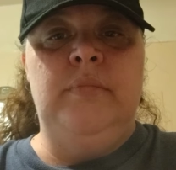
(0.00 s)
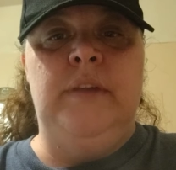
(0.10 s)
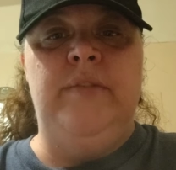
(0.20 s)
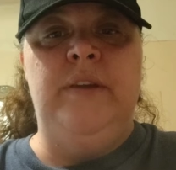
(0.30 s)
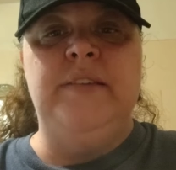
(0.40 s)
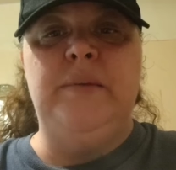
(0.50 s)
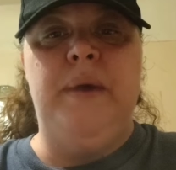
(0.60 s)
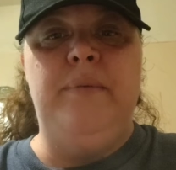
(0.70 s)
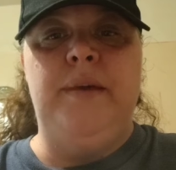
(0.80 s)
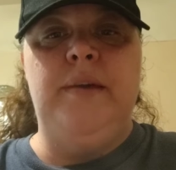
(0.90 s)
Even as a
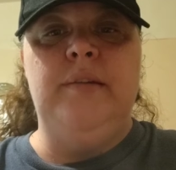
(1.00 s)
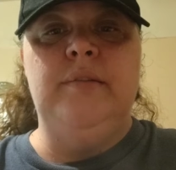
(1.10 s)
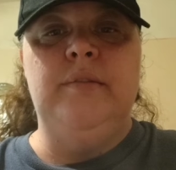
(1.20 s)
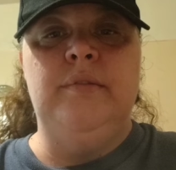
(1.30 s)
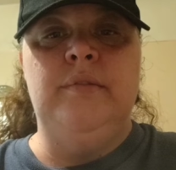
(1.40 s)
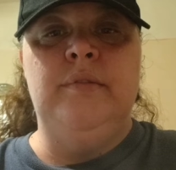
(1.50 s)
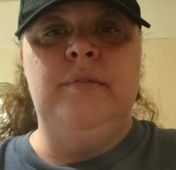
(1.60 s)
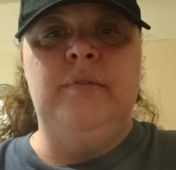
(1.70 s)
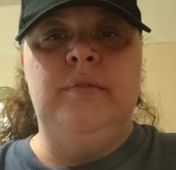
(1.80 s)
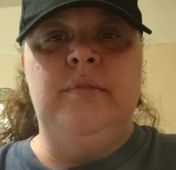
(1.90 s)
baby,
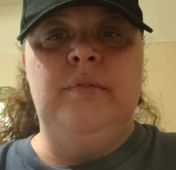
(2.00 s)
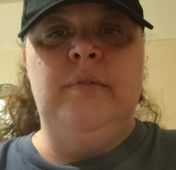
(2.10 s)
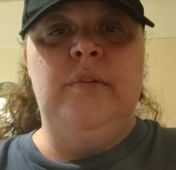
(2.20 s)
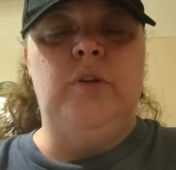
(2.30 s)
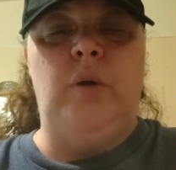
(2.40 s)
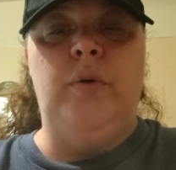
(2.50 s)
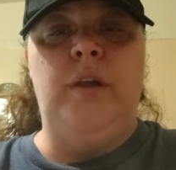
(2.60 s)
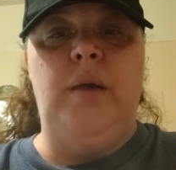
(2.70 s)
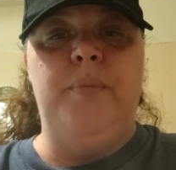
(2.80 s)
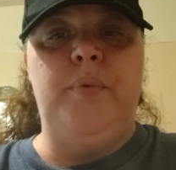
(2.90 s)
growing
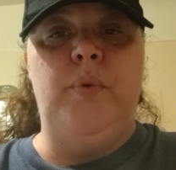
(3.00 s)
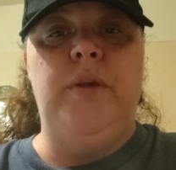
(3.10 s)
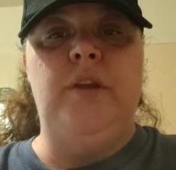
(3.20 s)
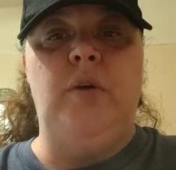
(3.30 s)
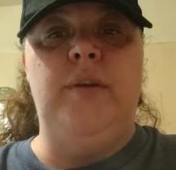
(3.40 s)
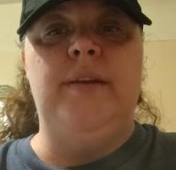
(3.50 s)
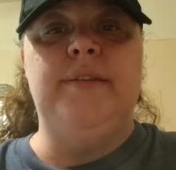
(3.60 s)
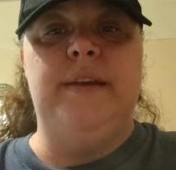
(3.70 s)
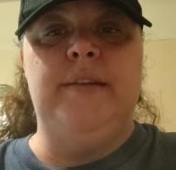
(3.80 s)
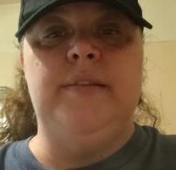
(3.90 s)
up, we know it
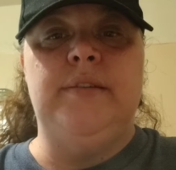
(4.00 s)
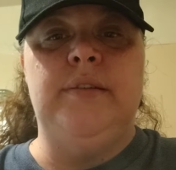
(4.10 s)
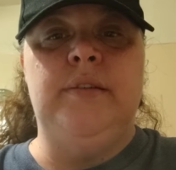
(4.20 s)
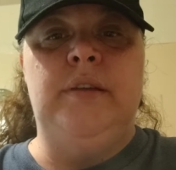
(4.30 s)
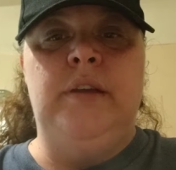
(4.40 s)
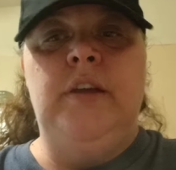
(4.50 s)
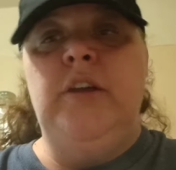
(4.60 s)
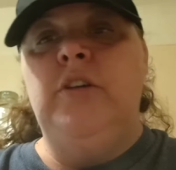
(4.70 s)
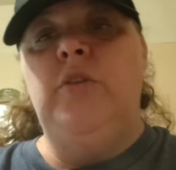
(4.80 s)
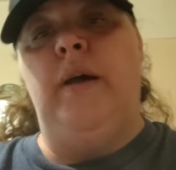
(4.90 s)
exists.
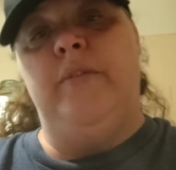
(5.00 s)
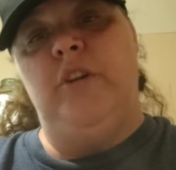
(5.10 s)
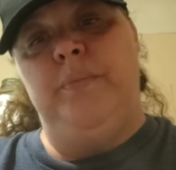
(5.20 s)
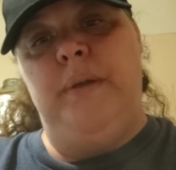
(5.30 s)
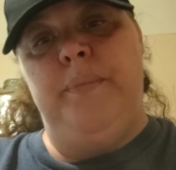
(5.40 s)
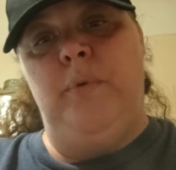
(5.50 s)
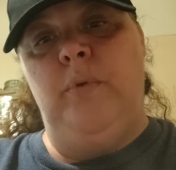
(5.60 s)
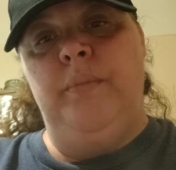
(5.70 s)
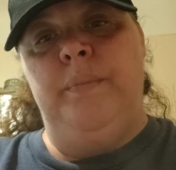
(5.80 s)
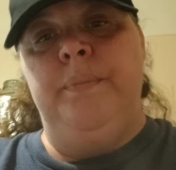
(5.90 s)
You have good
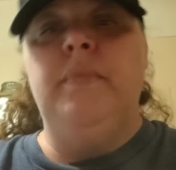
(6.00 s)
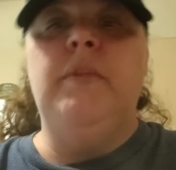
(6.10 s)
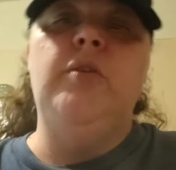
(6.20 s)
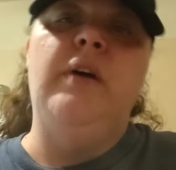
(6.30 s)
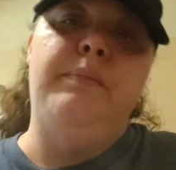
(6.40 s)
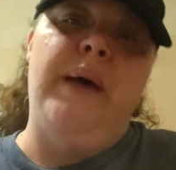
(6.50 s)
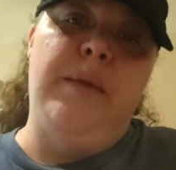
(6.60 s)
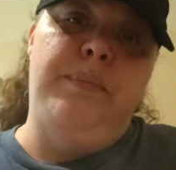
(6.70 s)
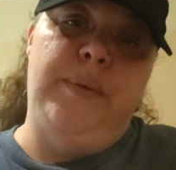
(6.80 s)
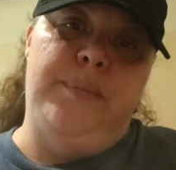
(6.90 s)
people, you have
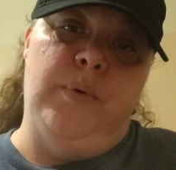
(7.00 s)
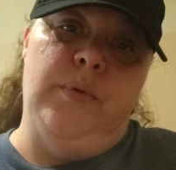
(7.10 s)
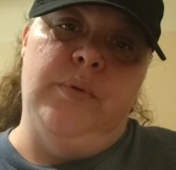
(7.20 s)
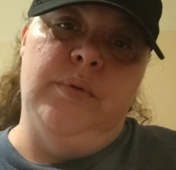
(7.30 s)
bad people.